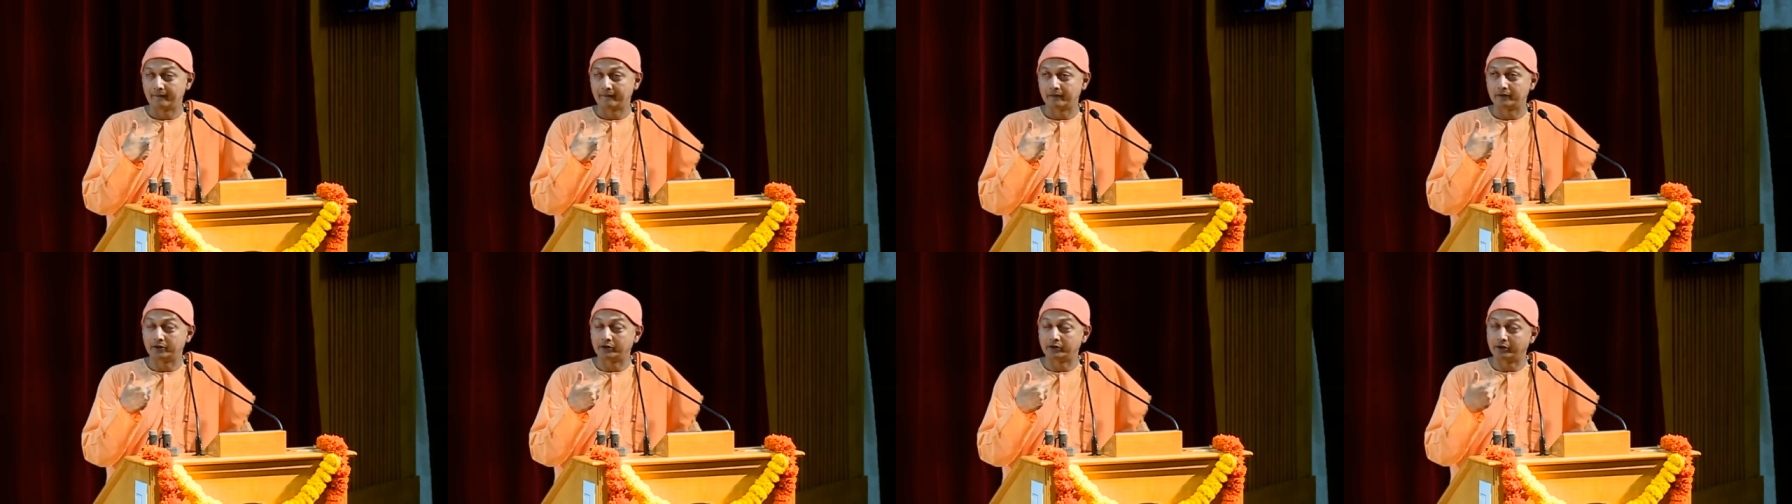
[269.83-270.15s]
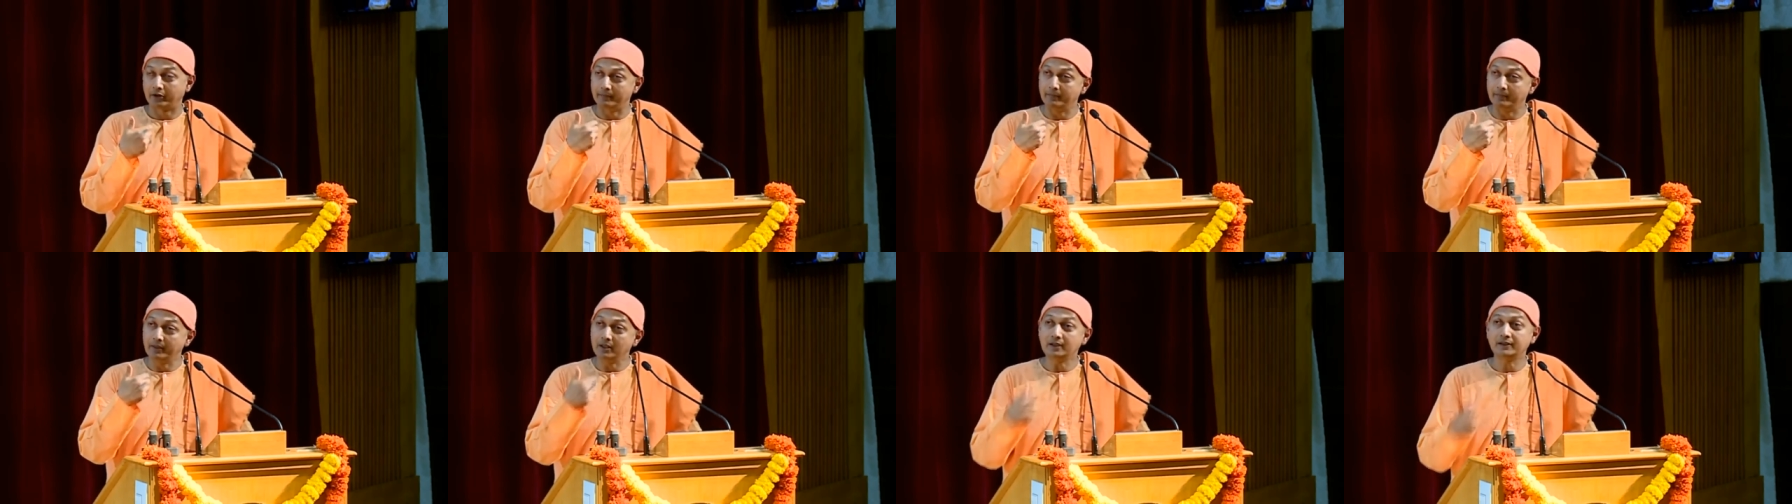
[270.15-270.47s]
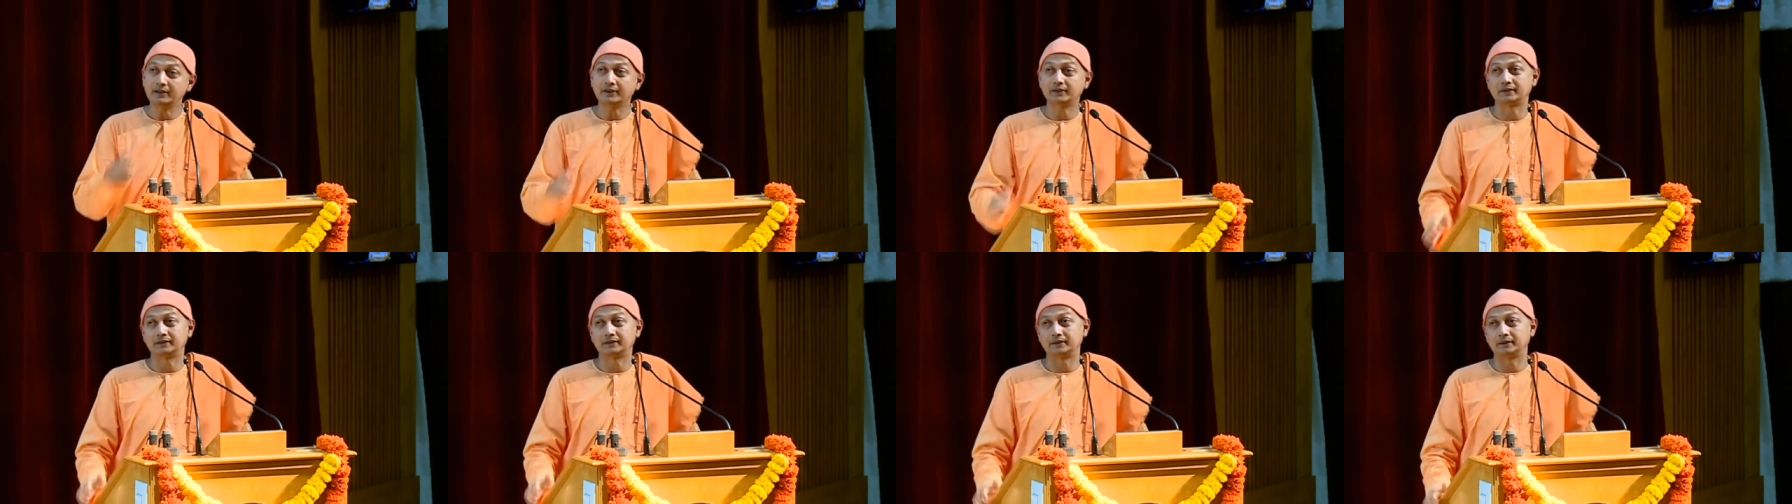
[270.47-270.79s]
A
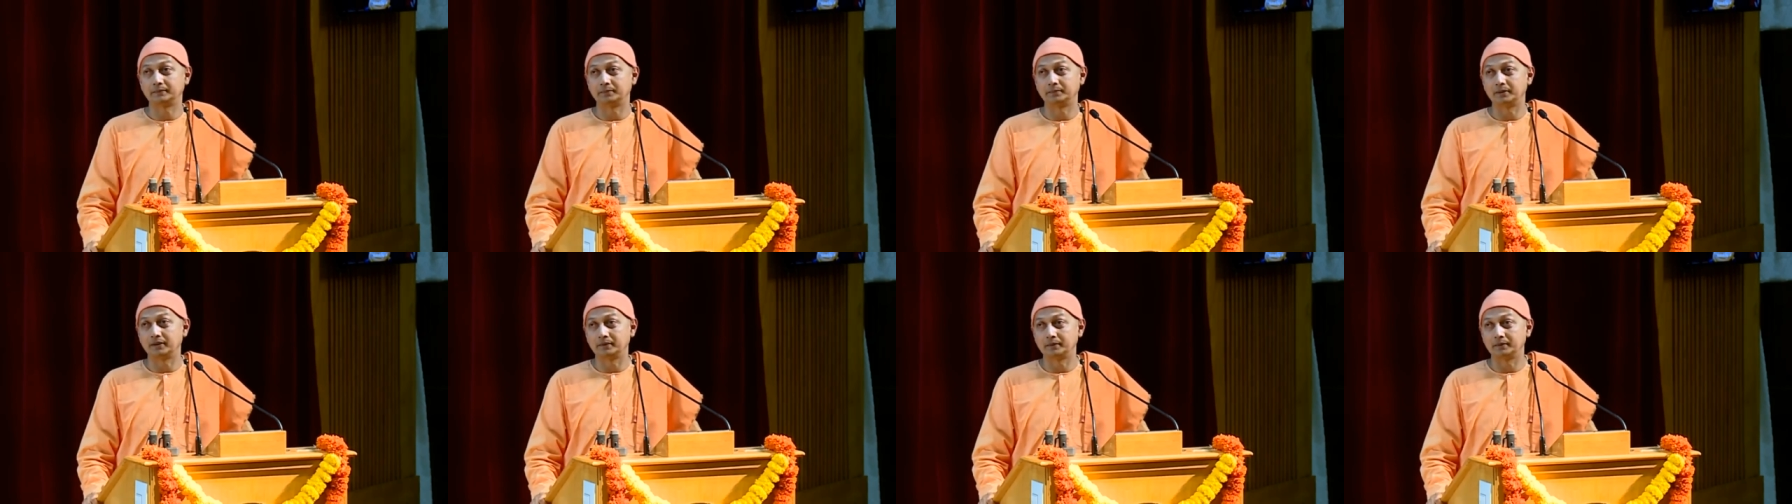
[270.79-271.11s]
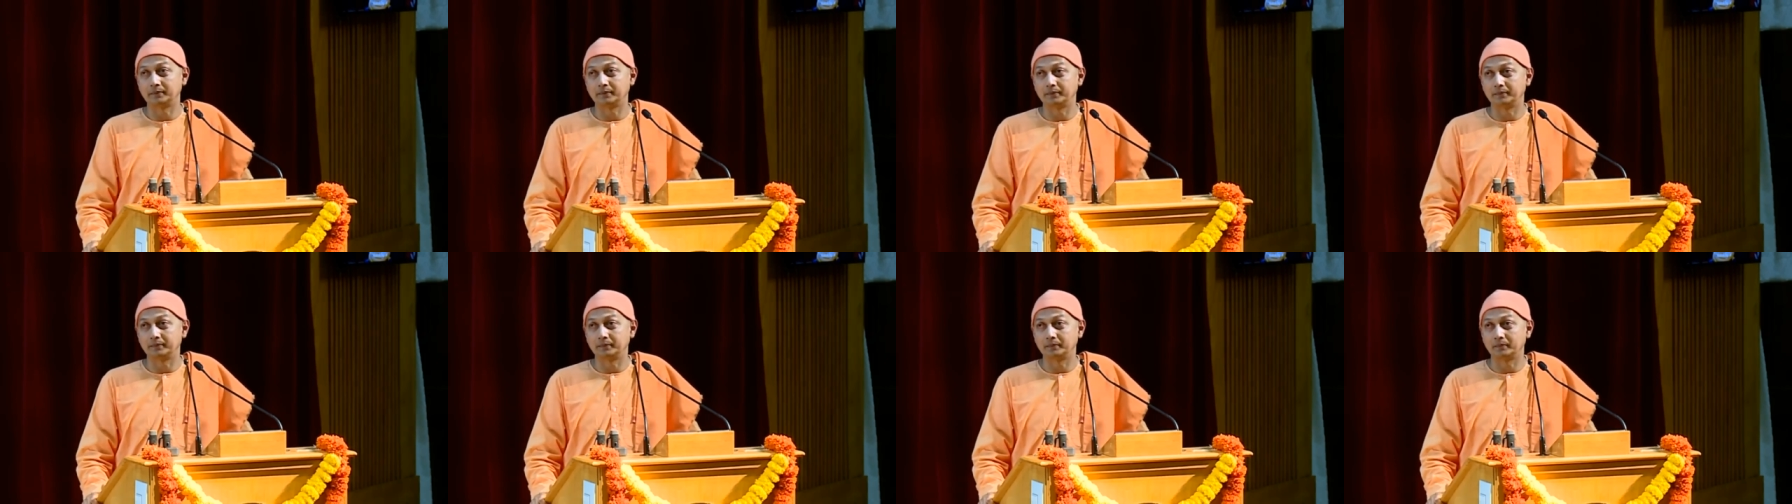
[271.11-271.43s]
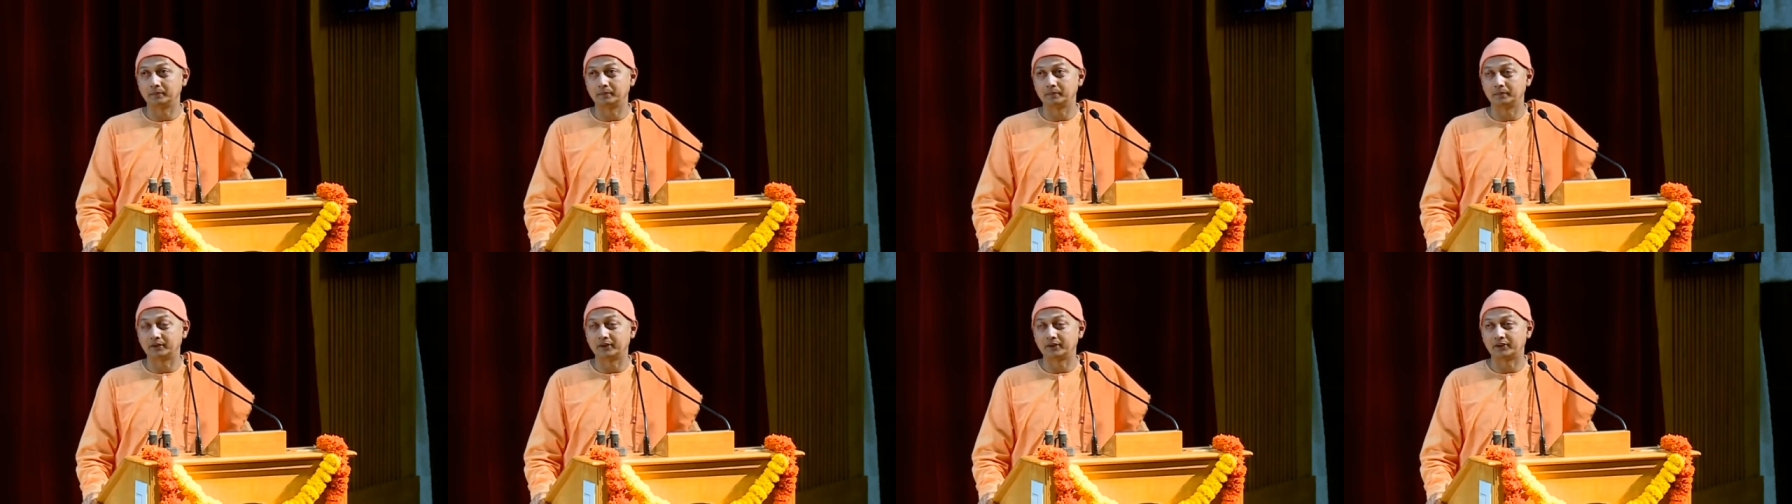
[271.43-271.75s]
tremendous uh, uh,
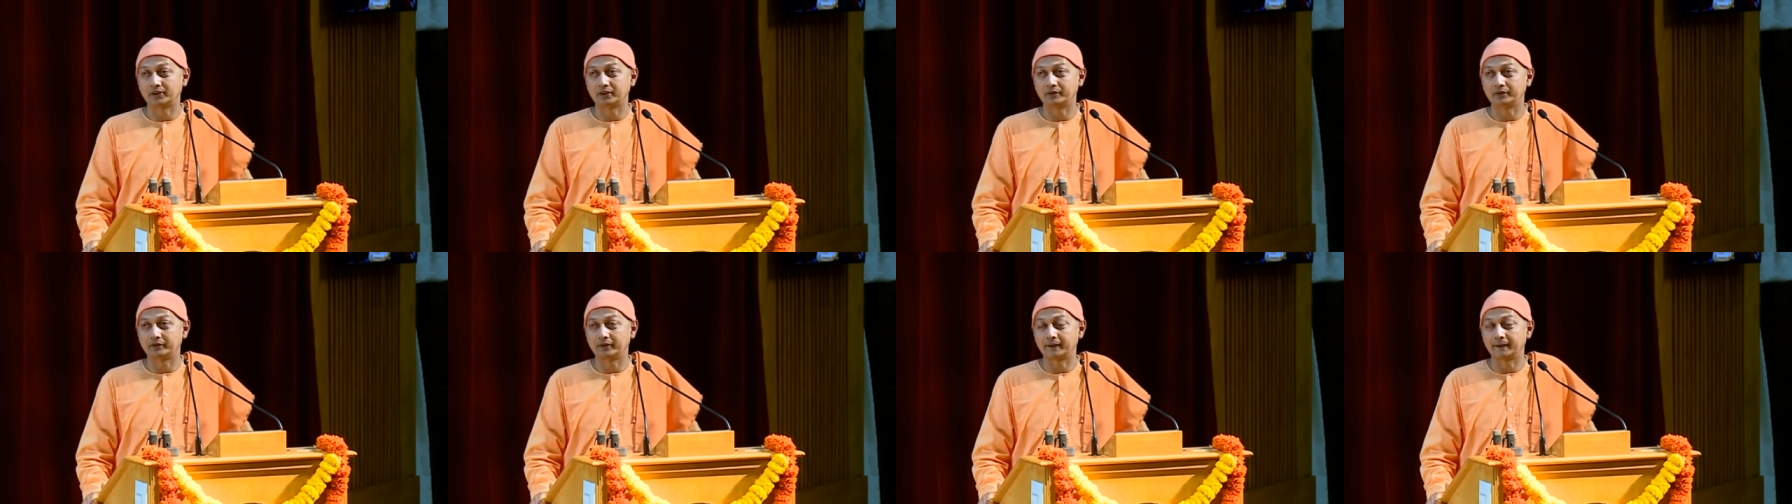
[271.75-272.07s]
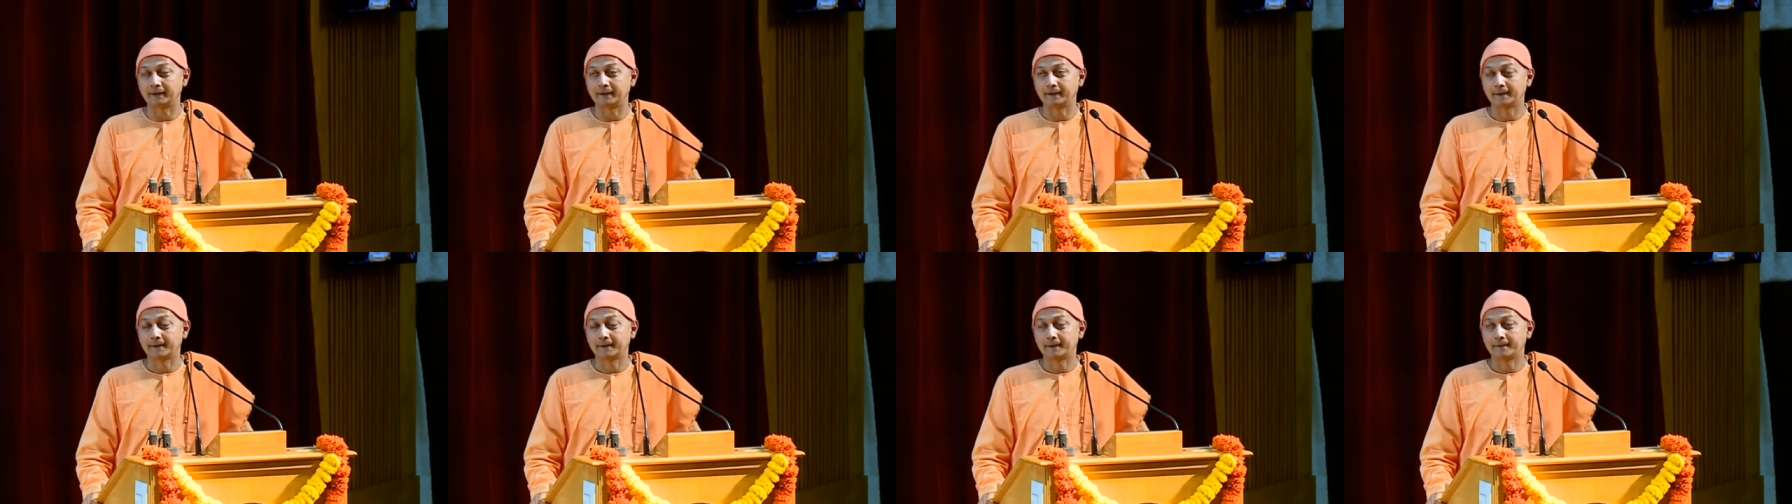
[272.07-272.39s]
discovery.